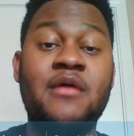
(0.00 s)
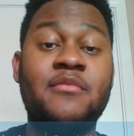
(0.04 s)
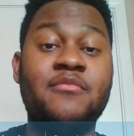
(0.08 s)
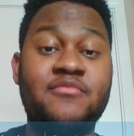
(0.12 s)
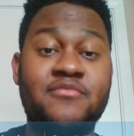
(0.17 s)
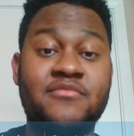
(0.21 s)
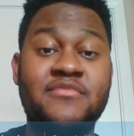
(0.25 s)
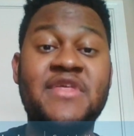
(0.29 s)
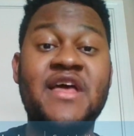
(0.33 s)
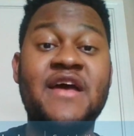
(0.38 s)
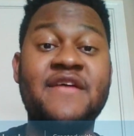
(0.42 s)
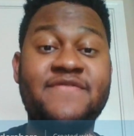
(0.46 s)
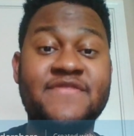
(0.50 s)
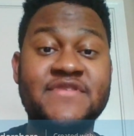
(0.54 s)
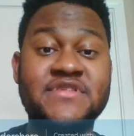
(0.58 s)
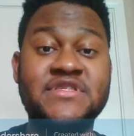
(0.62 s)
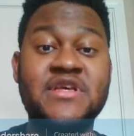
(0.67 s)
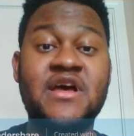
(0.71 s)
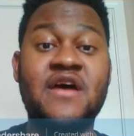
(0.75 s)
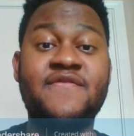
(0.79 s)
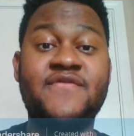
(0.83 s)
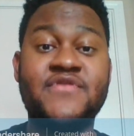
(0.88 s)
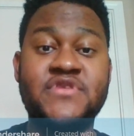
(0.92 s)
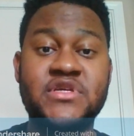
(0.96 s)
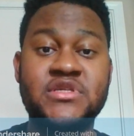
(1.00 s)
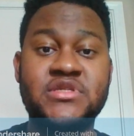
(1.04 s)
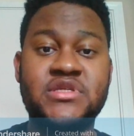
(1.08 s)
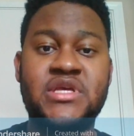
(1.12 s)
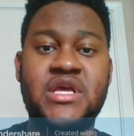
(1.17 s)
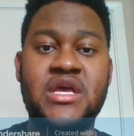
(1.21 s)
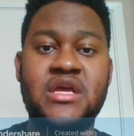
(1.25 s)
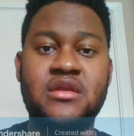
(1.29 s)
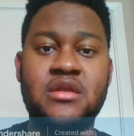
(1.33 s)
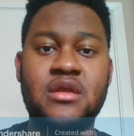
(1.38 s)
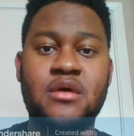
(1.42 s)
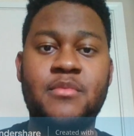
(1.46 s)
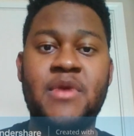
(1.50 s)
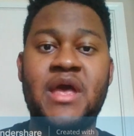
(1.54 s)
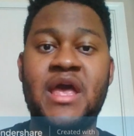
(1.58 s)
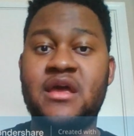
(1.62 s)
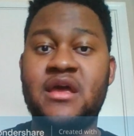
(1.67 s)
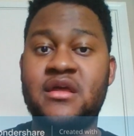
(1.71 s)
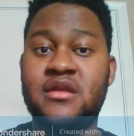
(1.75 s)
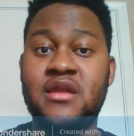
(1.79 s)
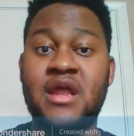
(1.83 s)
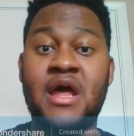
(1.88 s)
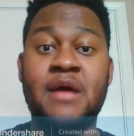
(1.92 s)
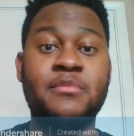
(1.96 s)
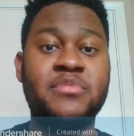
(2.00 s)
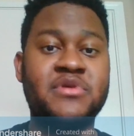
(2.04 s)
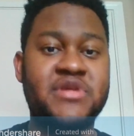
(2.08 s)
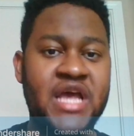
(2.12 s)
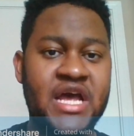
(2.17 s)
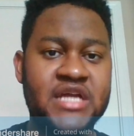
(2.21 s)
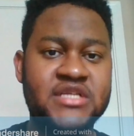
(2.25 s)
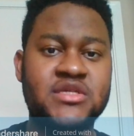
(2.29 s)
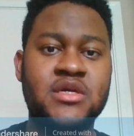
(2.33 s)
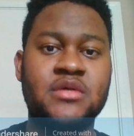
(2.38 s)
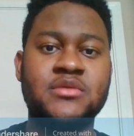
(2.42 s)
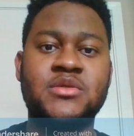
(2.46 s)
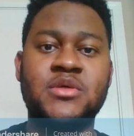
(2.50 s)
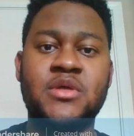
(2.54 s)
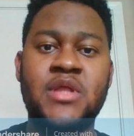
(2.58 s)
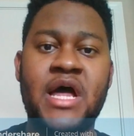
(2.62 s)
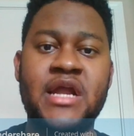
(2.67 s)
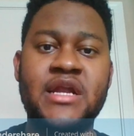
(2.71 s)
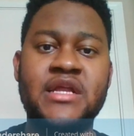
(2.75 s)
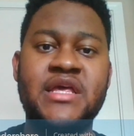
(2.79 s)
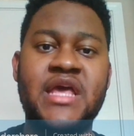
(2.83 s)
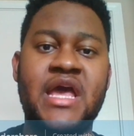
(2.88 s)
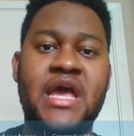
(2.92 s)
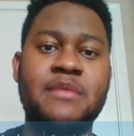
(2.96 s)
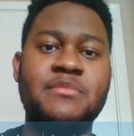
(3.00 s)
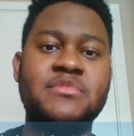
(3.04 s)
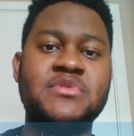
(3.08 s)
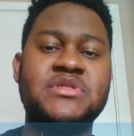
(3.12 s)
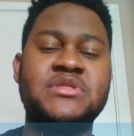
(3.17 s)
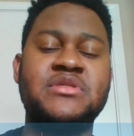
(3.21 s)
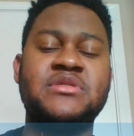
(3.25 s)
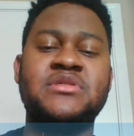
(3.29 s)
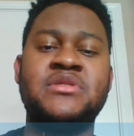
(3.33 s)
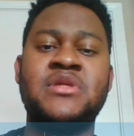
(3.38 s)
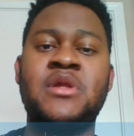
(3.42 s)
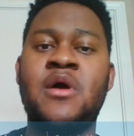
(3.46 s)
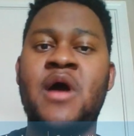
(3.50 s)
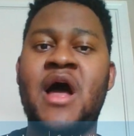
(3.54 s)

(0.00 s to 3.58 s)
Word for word: I'm definitely excited for Tears of Kingdom, and I'm catching up to a lot of games.